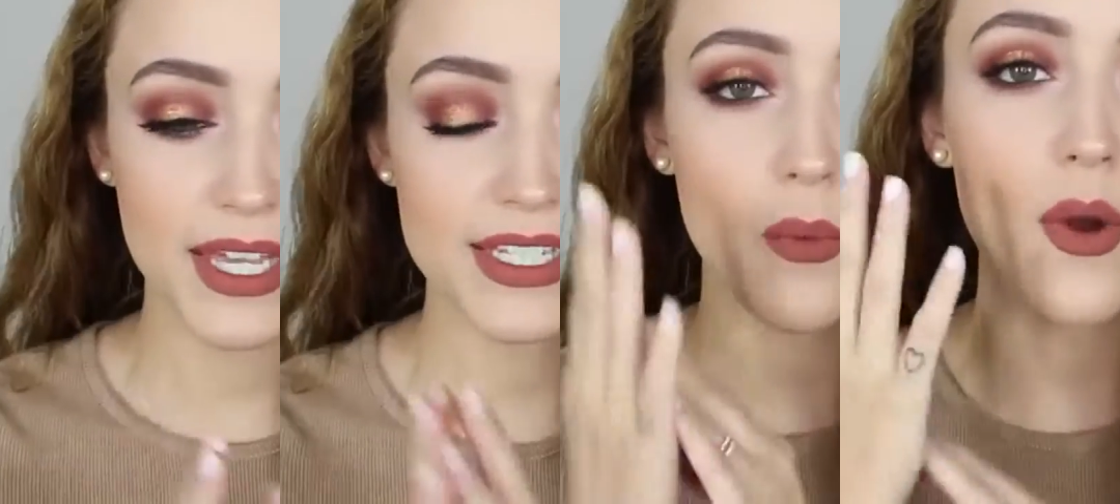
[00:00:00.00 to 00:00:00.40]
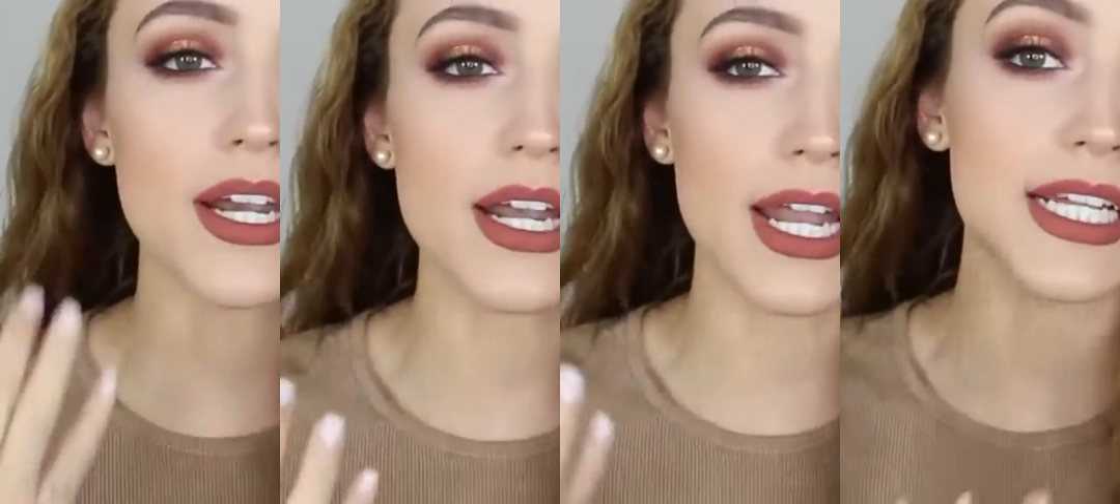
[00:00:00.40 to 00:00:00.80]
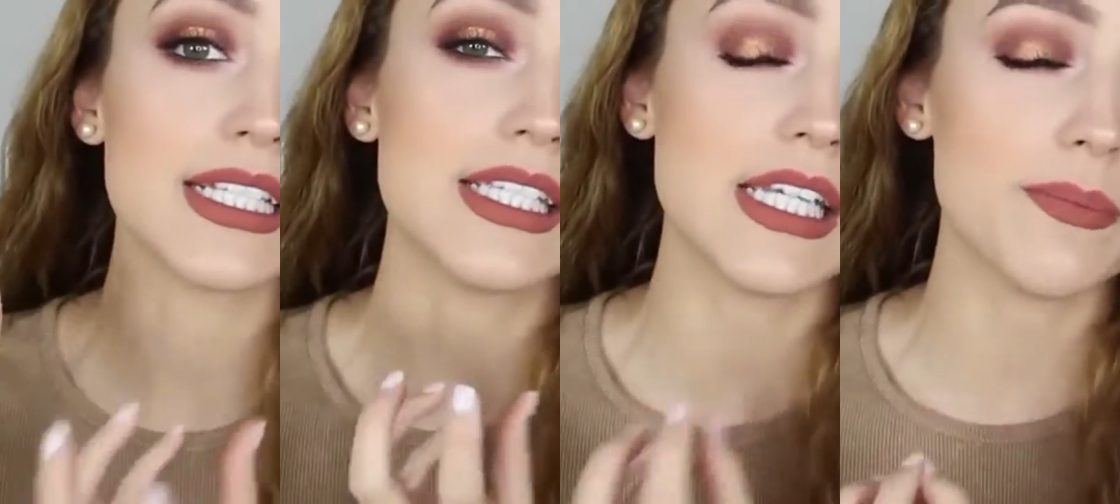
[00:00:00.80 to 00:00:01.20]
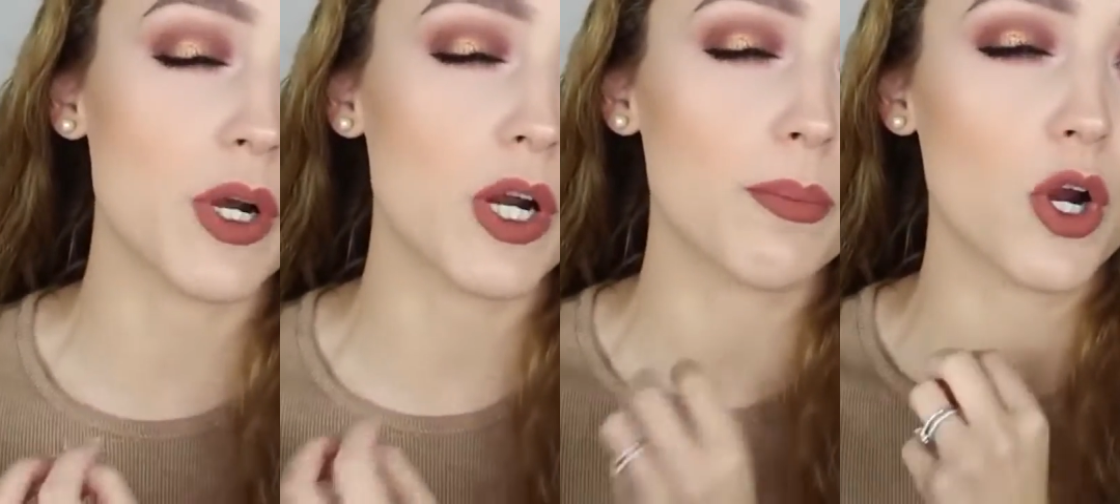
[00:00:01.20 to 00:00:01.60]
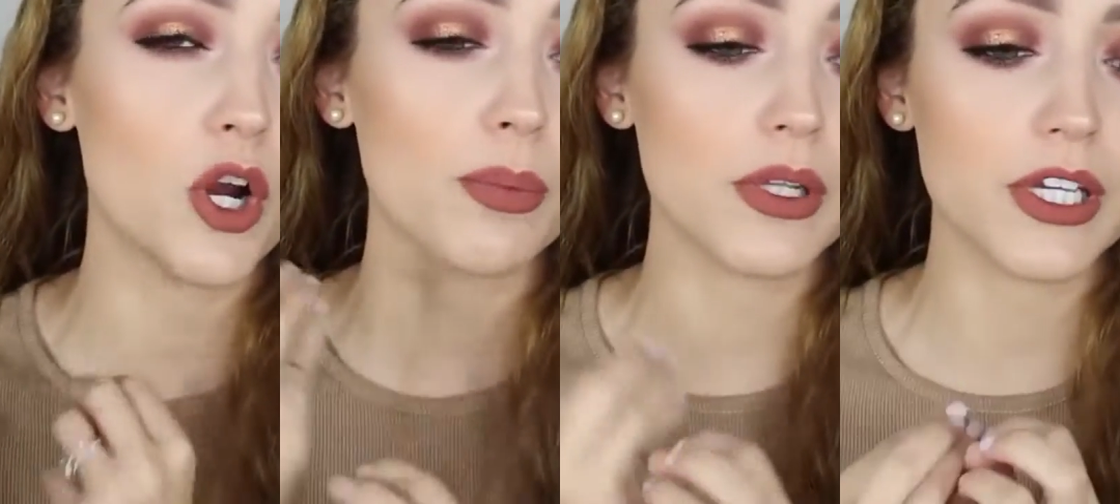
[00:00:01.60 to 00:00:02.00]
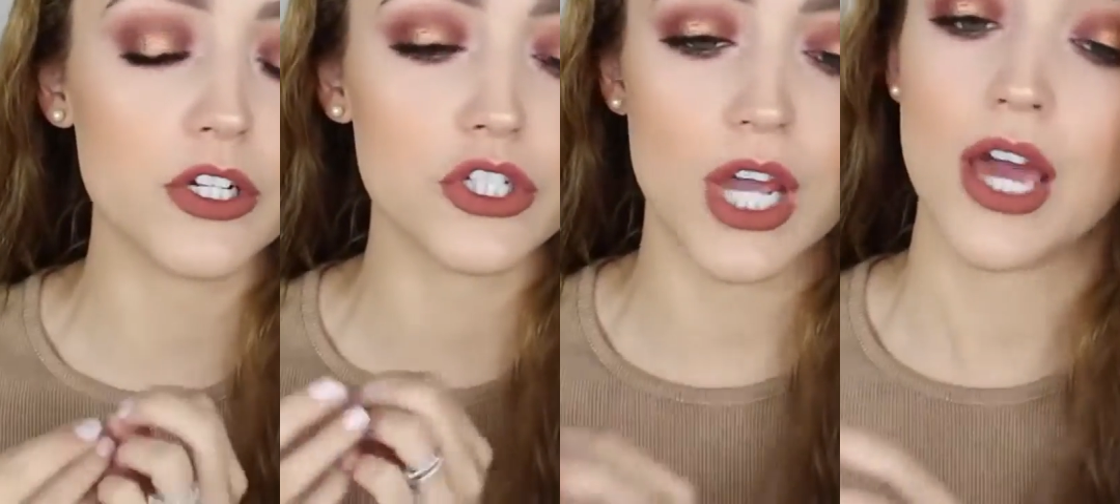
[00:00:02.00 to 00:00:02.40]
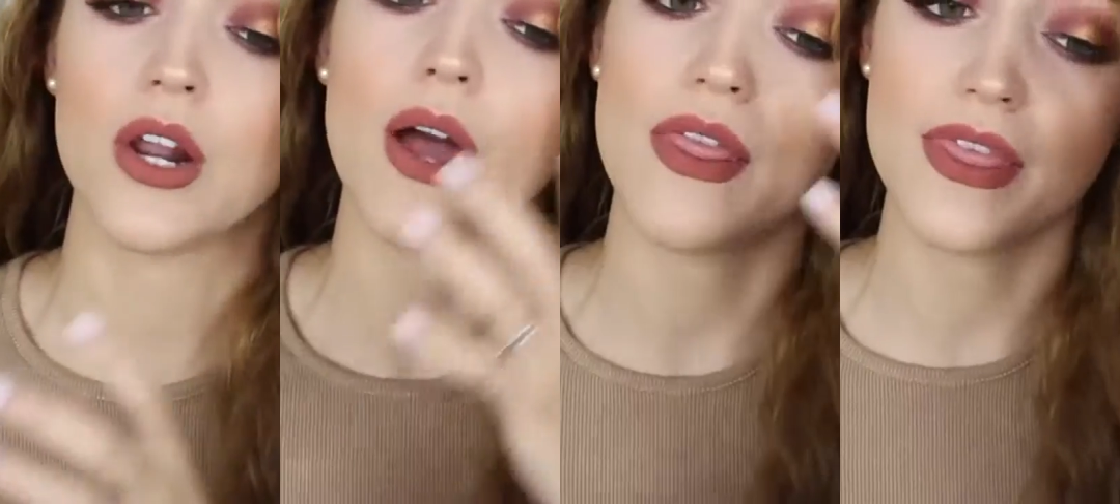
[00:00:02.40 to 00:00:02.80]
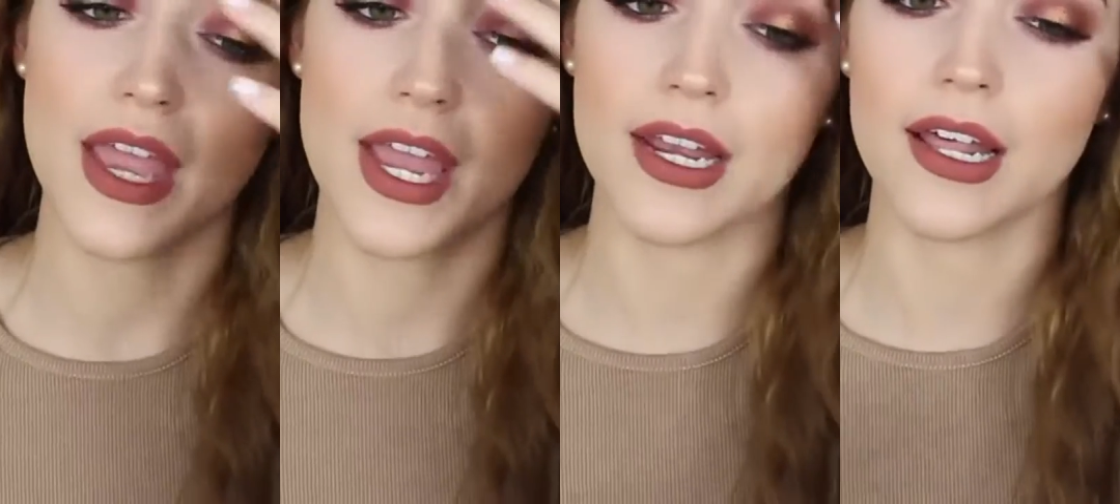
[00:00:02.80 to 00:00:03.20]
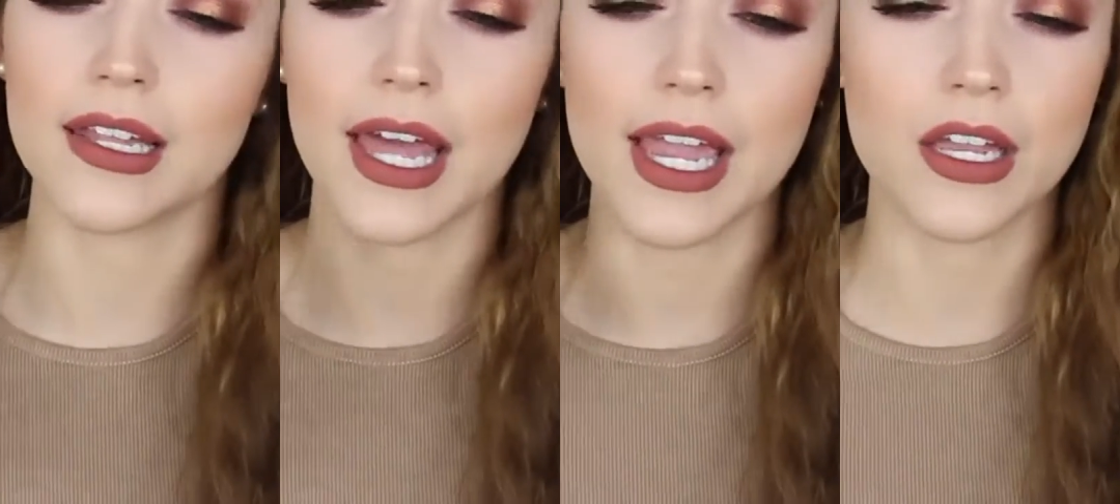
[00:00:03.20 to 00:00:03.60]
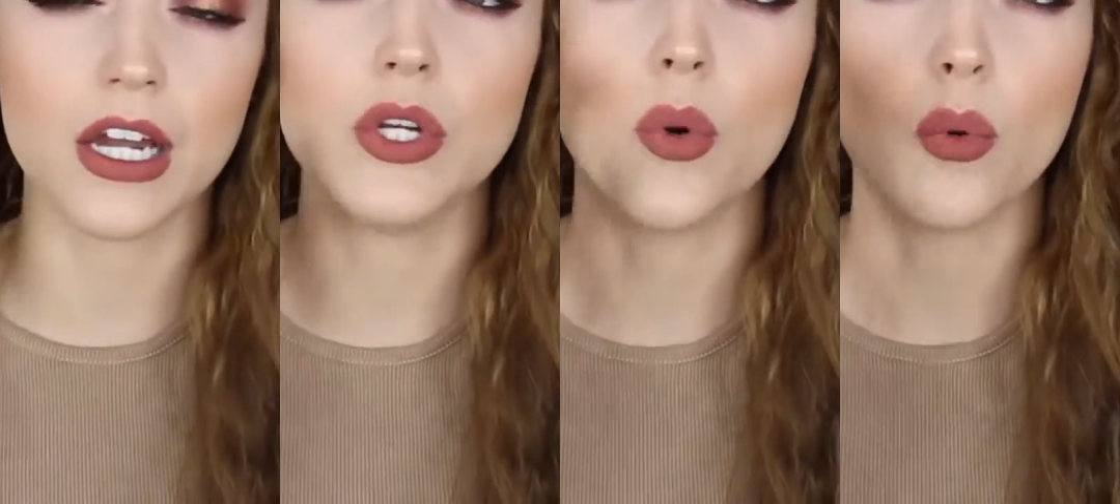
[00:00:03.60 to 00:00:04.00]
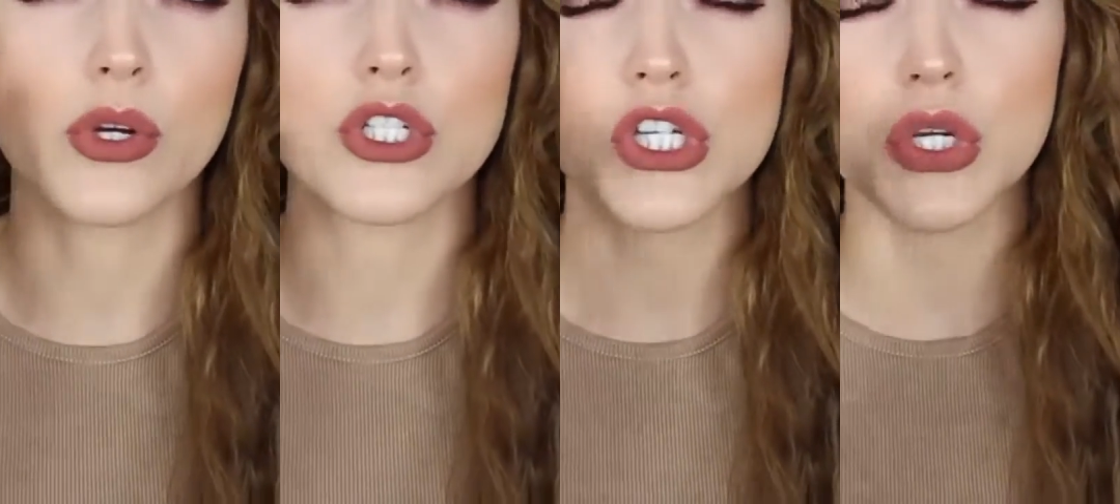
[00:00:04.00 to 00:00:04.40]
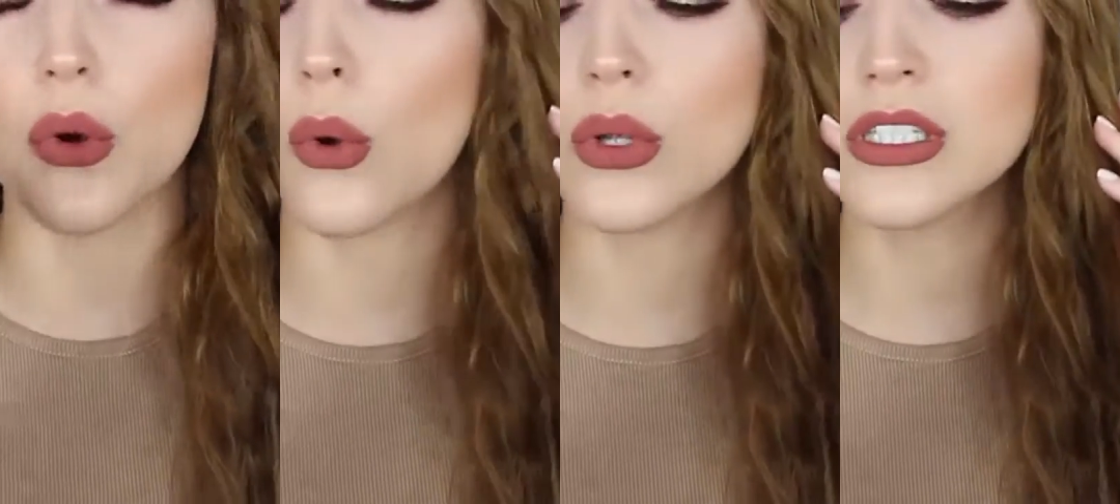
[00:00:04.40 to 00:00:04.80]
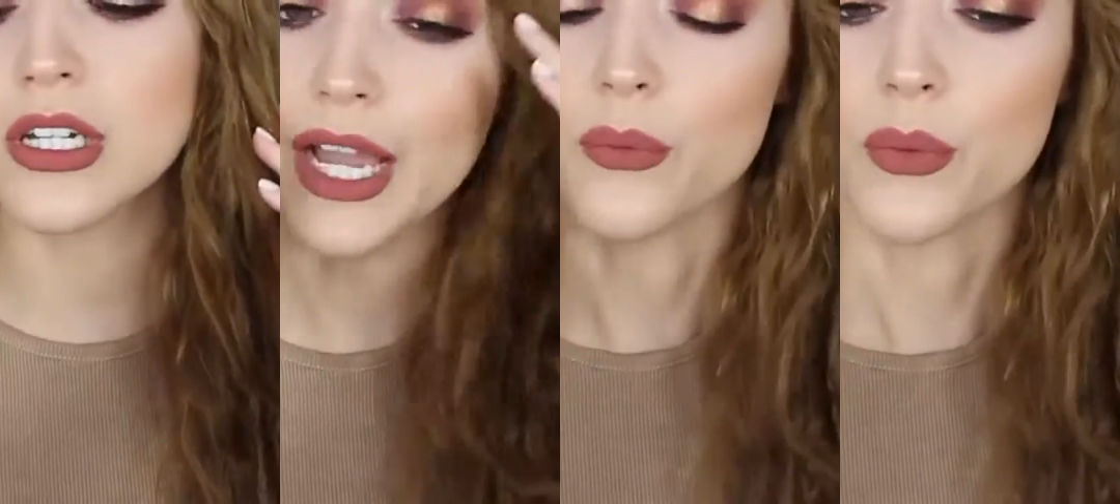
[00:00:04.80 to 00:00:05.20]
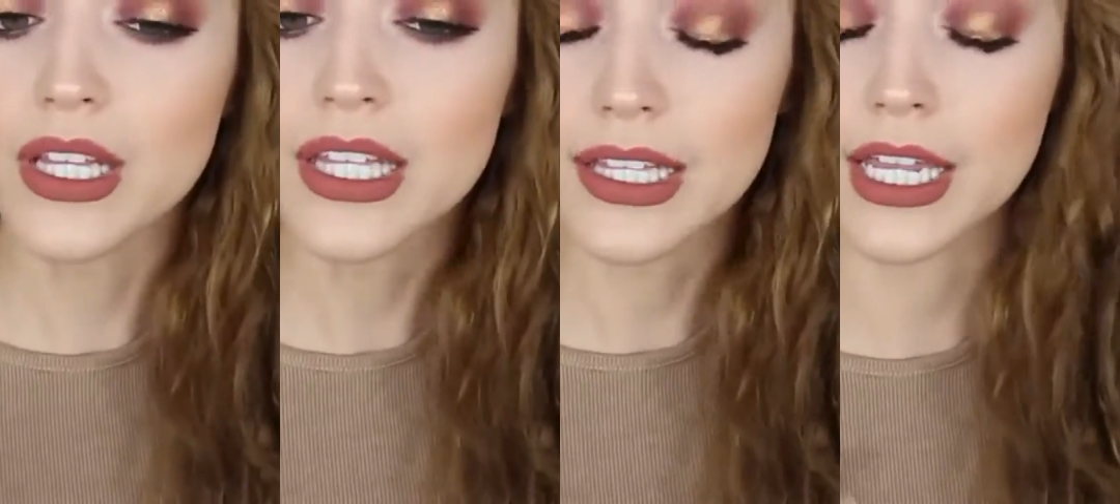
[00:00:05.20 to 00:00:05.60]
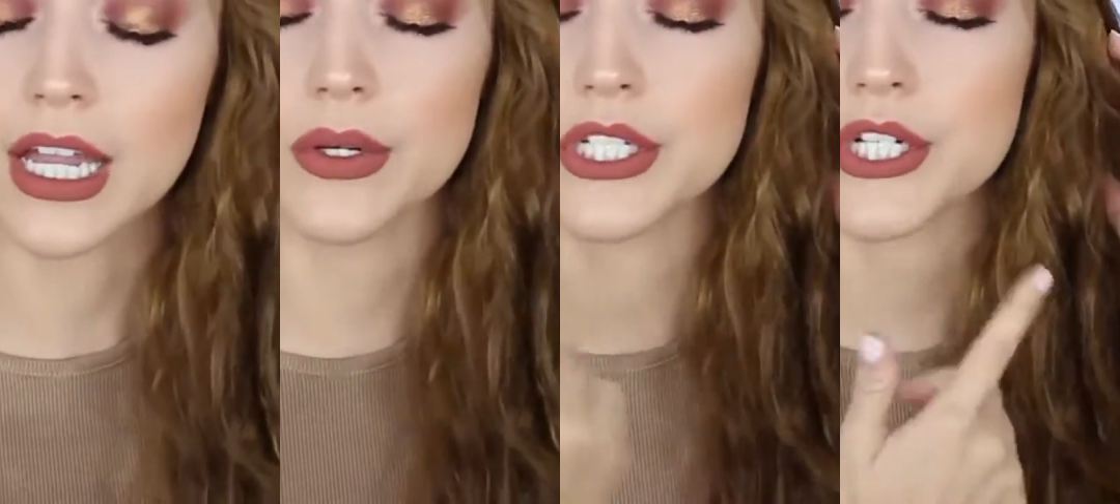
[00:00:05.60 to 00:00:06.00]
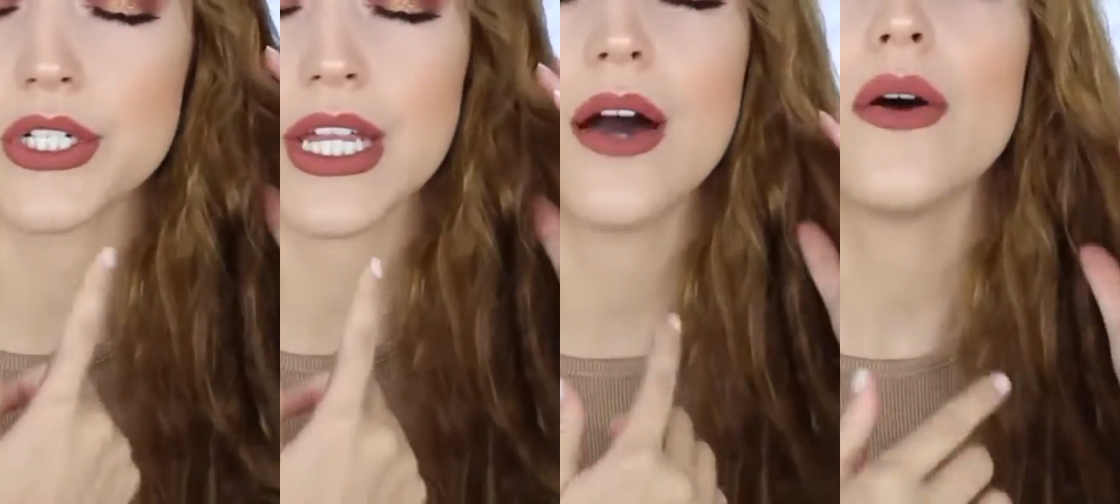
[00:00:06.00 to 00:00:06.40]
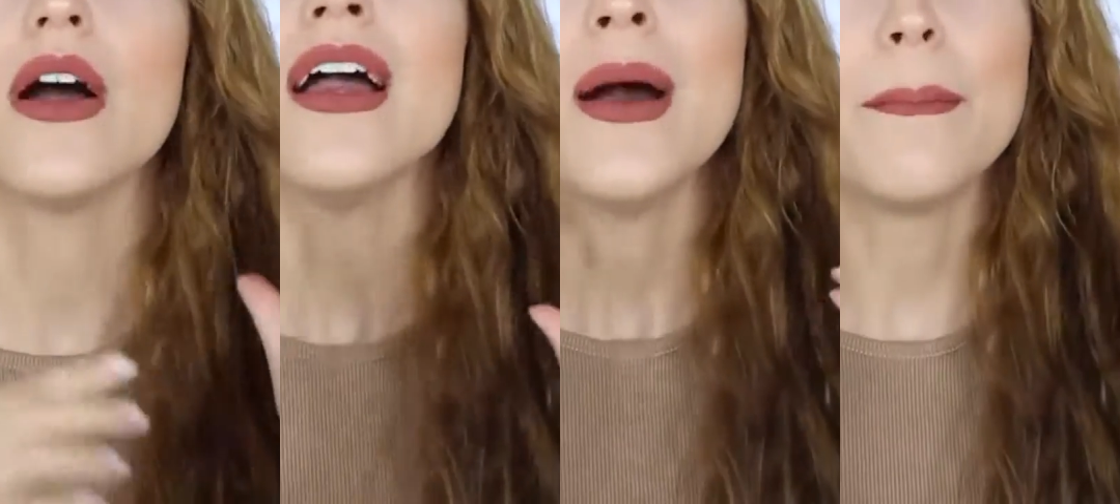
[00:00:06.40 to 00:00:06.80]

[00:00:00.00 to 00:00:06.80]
because I wanted like a deeper purplier shadow and then like an orangey gold. I really like how it turned out.